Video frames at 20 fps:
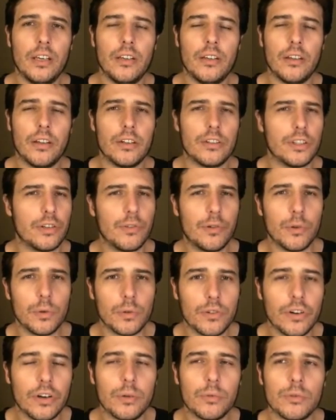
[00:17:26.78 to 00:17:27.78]
Jeffrey
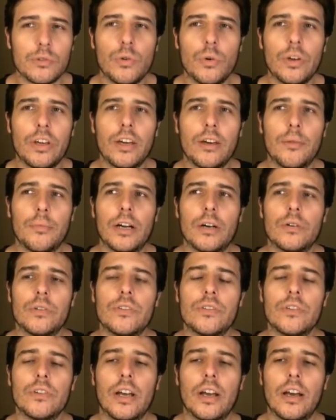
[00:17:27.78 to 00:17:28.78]
Wolf Green was talking
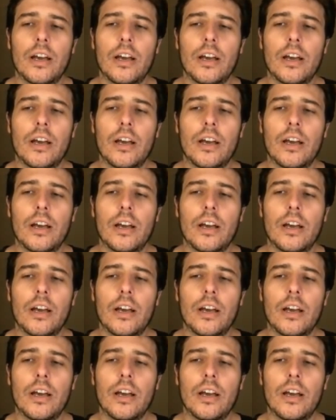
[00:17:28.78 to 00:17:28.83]
about